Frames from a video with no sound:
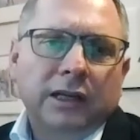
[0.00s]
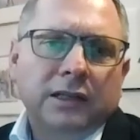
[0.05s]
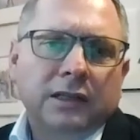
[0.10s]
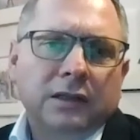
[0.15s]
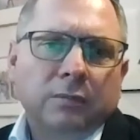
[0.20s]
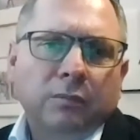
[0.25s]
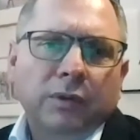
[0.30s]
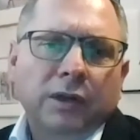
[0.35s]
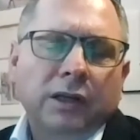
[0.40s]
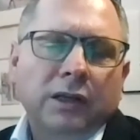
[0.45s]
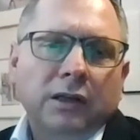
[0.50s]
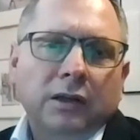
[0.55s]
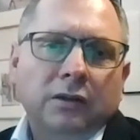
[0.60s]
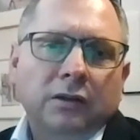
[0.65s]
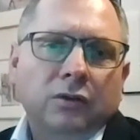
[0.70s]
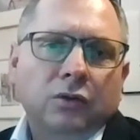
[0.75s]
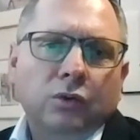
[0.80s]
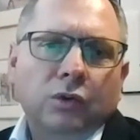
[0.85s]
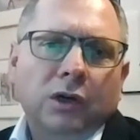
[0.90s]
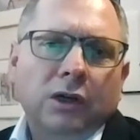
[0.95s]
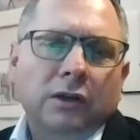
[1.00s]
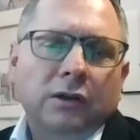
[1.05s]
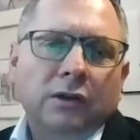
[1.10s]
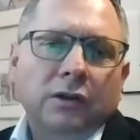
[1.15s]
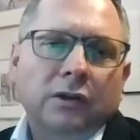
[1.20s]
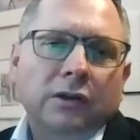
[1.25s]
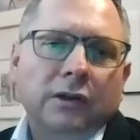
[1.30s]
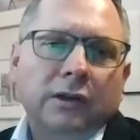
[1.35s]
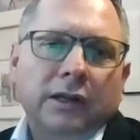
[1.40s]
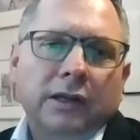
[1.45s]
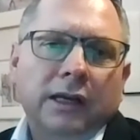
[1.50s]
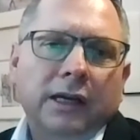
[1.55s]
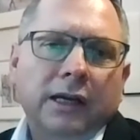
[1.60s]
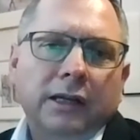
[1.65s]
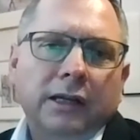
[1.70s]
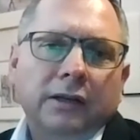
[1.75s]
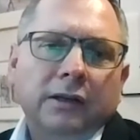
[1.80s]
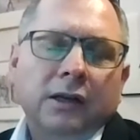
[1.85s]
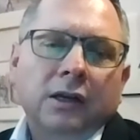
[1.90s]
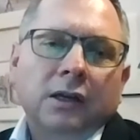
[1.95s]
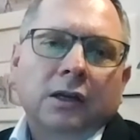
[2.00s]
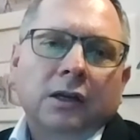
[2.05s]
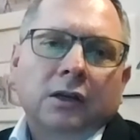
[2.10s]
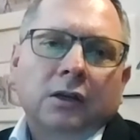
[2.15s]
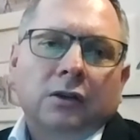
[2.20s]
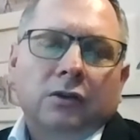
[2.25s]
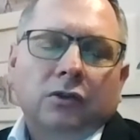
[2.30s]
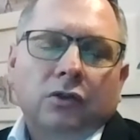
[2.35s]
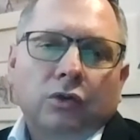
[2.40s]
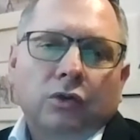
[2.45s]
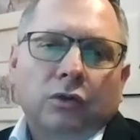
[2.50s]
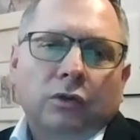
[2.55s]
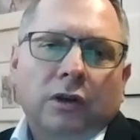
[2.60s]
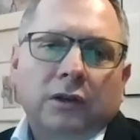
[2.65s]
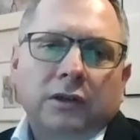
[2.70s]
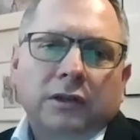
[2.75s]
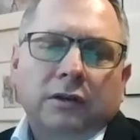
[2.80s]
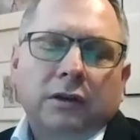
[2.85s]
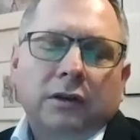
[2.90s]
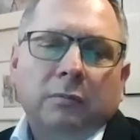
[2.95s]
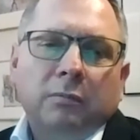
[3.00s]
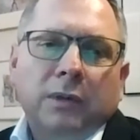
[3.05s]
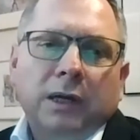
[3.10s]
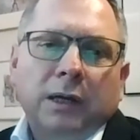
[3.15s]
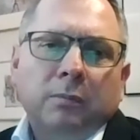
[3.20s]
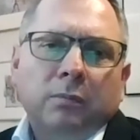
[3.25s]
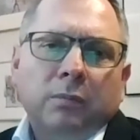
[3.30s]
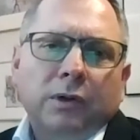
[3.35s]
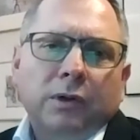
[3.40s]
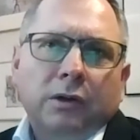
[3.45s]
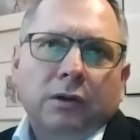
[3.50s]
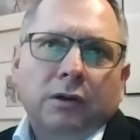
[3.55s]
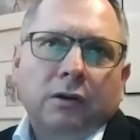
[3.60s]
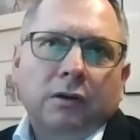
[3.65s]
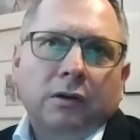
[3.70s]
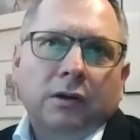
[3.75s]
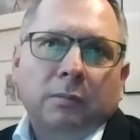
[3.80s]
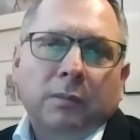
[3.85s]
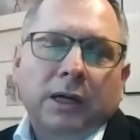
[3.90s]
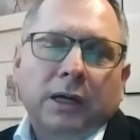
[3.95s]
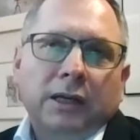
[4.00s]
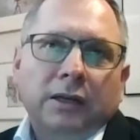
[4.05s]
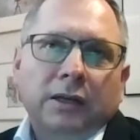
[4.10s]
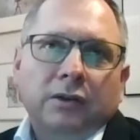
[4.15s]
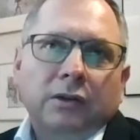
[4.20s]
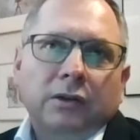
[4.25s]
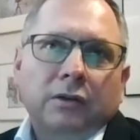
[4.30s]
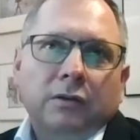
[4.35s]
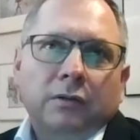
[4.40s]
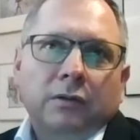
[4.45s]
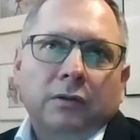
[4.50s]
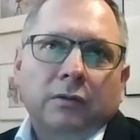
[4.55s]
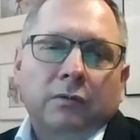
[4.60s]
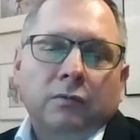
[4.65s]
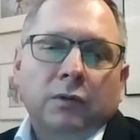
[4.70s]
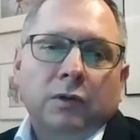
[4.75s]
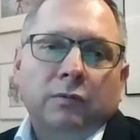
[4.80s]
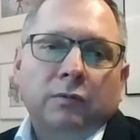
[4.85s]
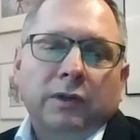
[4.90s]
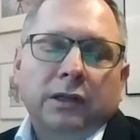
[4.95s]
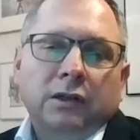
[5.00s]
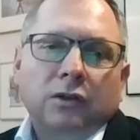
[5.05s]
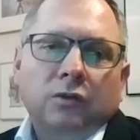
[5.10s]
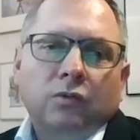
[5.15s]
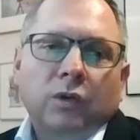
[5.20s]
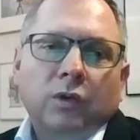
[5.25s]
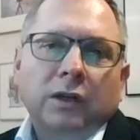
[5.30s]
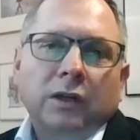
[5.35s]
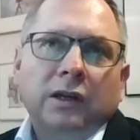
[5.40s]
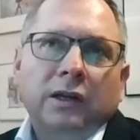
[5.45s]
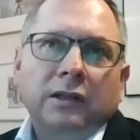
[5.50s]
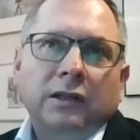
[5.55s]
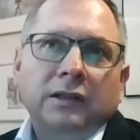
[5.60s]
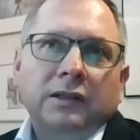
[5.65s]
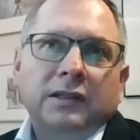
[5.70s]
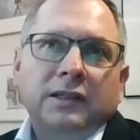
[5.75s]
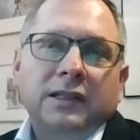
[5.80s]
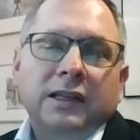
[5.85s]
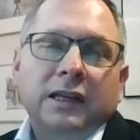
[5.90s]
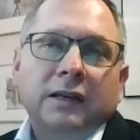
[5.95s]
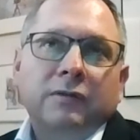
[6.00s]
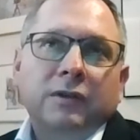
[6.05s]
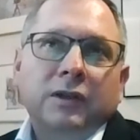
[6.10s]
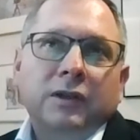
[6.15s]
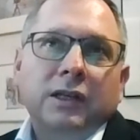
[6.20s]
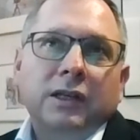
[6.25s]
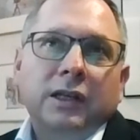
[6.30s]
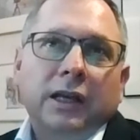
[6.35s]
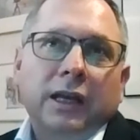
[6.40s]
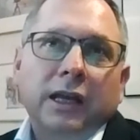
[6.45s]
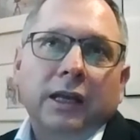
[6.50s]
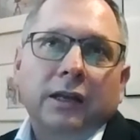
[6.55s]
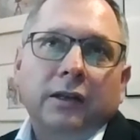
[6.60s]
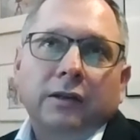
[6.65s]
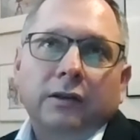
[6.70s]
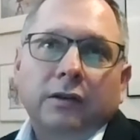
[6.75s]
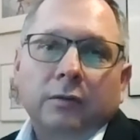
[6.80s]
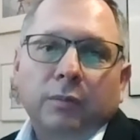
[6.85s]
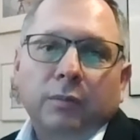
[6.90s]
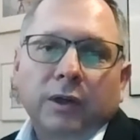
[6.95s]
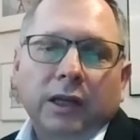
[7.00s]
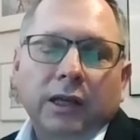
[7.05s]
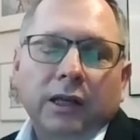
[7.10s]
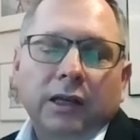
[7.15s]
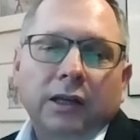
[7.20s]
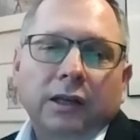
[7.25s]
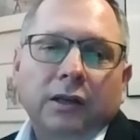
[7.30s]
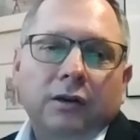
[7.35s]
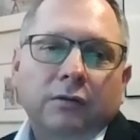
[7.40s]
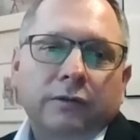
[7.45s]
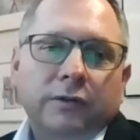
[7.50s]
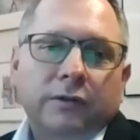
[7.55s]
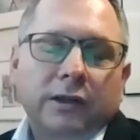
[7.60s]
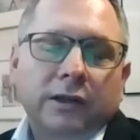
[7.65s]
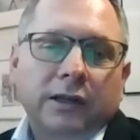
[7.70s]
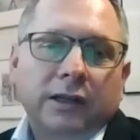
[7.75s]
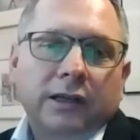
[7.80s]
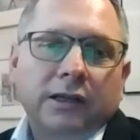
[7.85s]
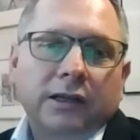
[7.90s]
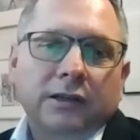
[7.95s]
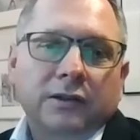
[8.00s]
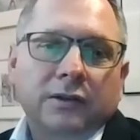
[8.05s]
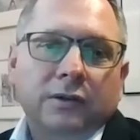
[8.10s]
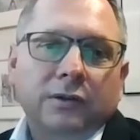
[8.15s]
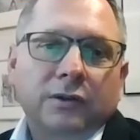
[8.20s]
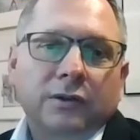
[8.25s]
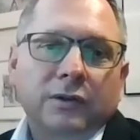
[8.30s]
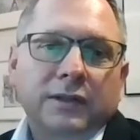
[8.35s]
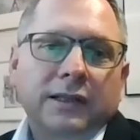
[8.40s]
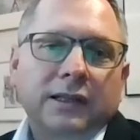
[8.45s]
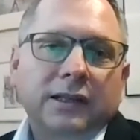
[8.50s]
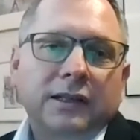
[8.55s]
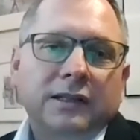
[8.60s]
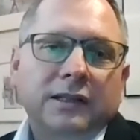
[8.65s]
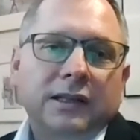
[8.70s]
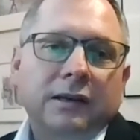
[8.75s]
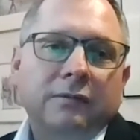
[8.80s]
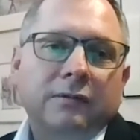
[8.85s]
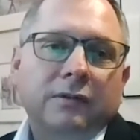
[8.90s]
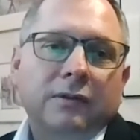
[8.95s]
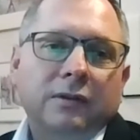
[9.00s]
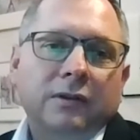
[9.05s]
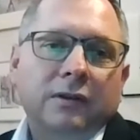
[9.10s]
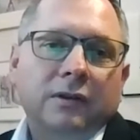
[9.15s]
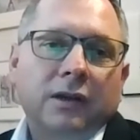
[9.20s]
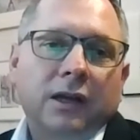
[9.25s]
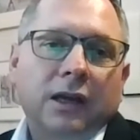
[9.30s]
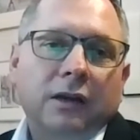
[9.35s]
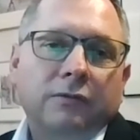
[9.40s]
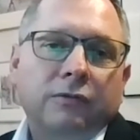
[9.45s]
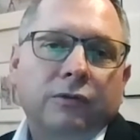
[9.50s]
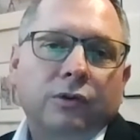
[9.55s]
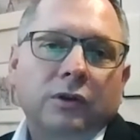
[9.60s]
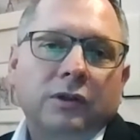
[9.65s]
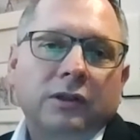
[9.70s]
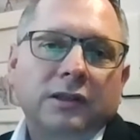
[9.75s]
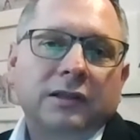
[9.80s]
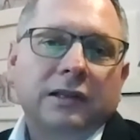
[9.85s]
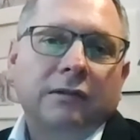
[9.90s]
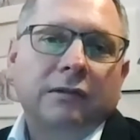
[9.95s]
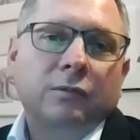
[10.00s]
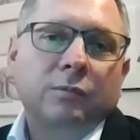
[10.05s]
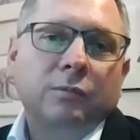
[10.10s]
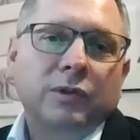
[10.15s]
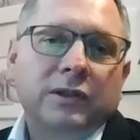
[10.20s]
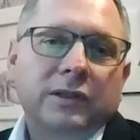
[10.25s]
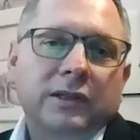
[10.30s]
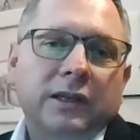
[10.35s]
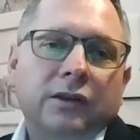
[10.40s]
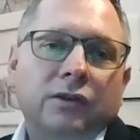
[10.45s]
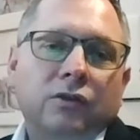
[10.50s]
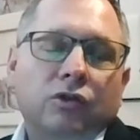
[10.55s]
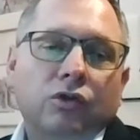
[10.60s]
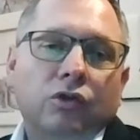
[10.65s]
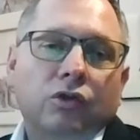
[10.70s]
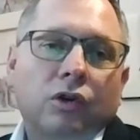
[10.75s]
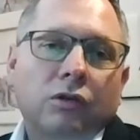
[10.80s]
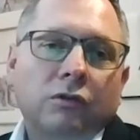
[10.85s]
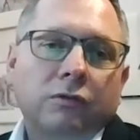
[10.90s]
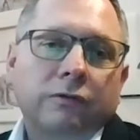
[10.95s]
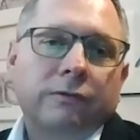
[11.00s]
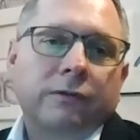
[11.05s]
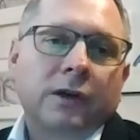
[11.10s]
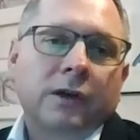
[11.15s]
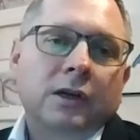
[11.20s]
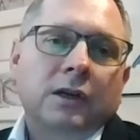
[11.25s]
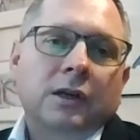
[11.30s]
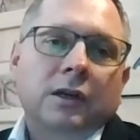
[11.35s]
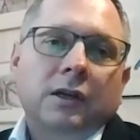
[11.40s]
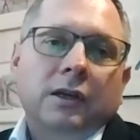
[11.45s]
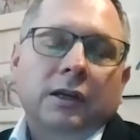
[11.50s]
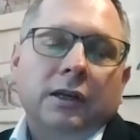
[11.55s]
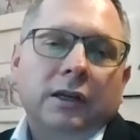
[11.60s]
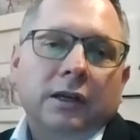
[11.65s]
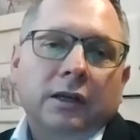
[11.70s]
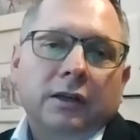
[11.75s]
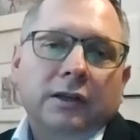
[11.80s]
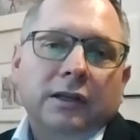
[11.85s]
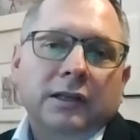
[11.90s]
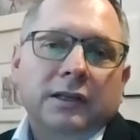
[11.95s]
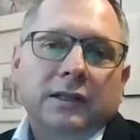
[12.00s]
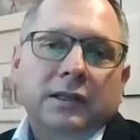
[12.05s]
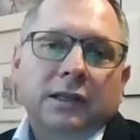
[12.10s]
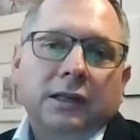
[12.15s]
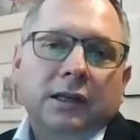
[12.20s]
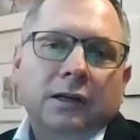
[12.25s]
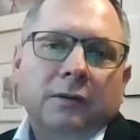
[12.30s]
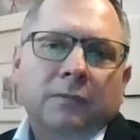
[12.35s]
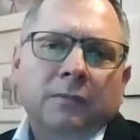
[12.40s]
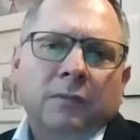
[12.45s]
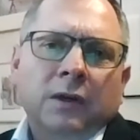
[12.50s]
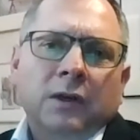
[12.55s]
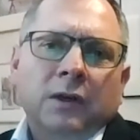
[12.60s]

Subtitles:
S&P 209. As a reminder, we were at 178 at the beginning of the year. So you see 47% growth this year.